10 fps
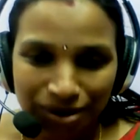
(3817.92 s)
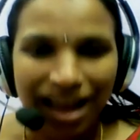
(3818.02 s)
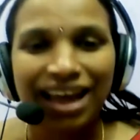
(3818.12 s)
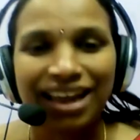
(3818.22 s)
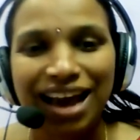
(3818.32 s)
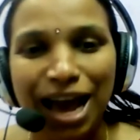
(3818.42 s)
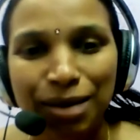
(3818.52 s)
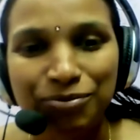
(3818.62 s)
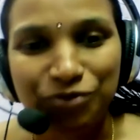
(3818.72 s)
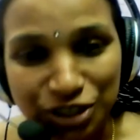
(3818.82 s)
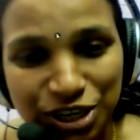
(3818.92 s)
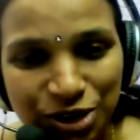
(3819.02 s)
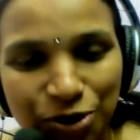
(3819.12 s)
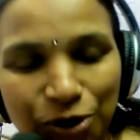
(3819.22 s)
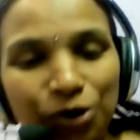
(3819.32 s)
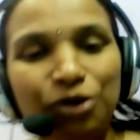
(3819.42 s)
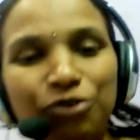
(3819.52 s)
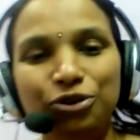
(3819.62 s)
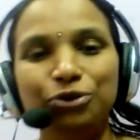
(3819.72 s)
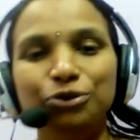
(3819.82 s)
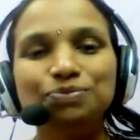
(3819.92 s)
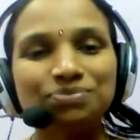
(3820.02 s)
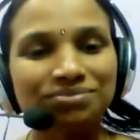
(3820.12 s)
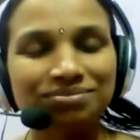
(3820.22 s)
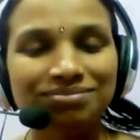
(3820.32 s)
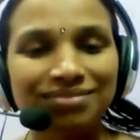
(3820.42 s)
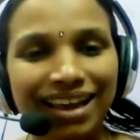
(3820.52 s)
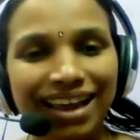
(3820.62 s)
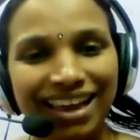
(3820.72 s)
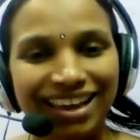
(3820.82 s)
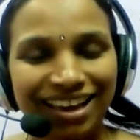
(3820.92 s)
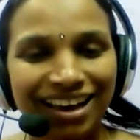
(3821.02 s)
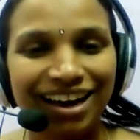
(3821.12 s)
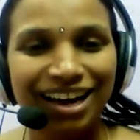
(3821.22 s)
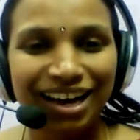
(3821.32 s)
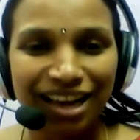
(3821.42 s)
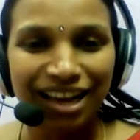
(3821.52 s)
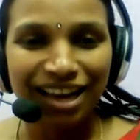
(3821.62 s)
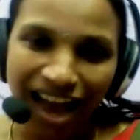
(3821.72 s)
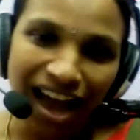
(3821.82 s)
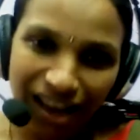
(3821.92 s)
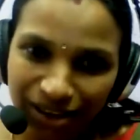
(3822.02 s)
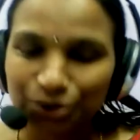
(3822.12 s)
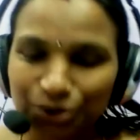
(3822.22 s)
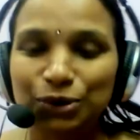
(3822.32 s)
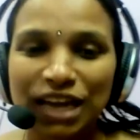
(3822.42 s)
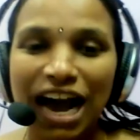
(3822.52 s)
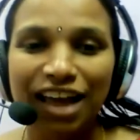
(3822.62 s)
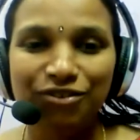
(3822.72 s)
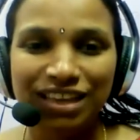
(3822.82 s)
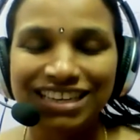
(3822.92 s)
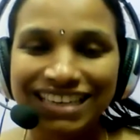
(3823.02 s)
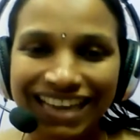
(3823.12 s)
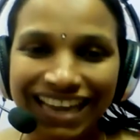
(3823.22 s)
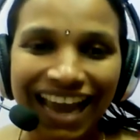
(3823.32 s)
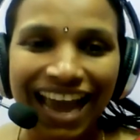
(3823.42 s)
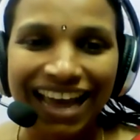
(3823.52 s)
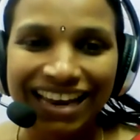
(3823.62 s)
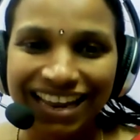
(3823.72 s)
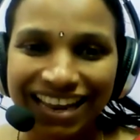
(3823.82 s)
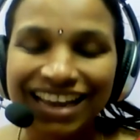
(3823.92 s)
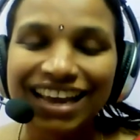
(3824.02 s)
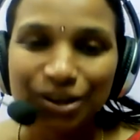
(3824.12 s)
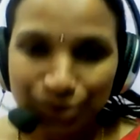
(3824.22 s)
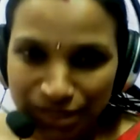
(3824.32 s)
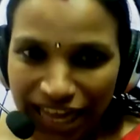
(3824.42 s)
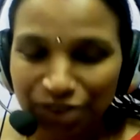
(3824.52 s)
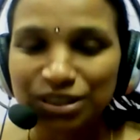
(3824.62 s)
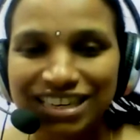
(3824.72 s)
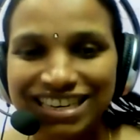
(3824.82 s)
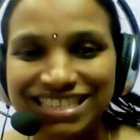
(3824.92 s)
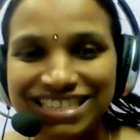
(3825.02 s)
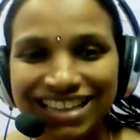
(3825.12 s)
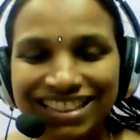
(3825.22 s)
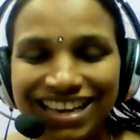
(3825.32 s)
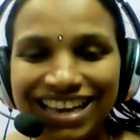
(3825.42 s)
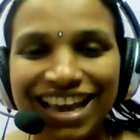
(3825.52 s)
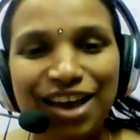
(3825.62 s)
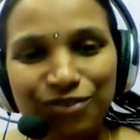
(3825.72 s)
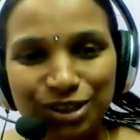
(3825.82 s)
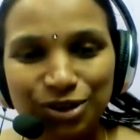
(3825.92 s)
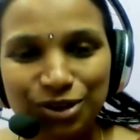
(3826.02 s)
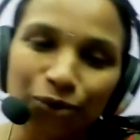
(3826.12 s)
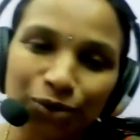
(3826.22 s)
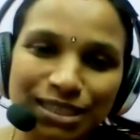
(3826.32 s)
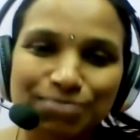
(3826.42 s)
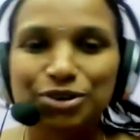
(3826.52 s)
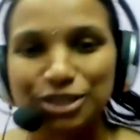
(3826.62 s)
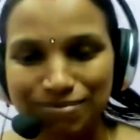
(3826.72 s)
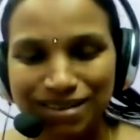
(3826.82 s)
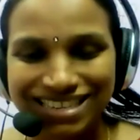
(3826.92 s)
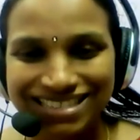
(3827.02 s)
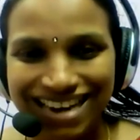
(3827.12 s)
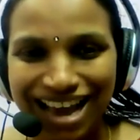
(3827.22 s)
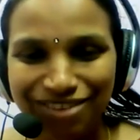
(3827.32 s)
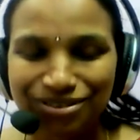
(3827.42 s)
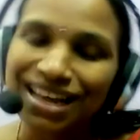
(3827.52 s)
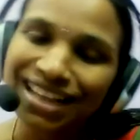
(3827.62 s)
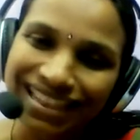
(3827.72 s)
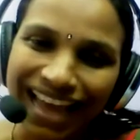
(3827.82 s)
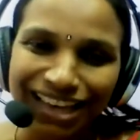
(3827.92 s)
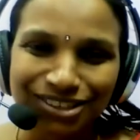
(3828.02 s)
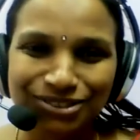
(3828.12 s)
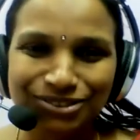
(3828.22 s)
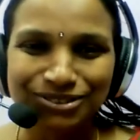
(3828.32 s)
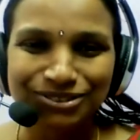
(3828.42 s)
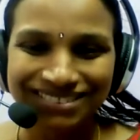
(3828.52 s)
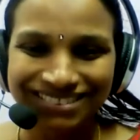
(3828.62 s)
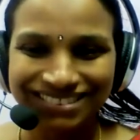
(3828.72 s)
I'm wishing all of you a good Ayurveda day and a good Dhanvantari Jayanti with all the prosperous life. Thank you.